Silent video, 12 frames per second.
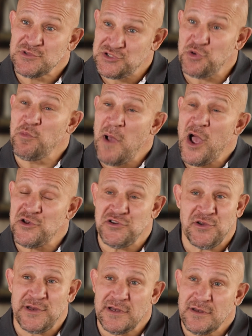was all my own
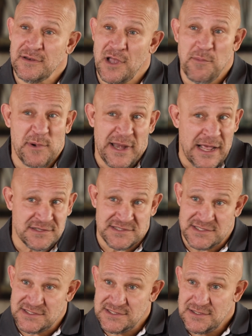doing, nobody
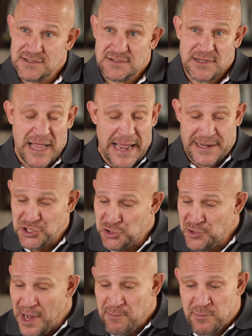else's. I had a
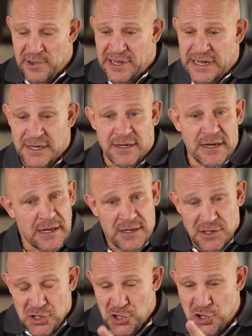good upbringing,
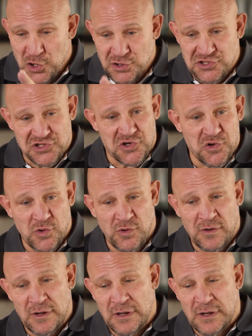good school,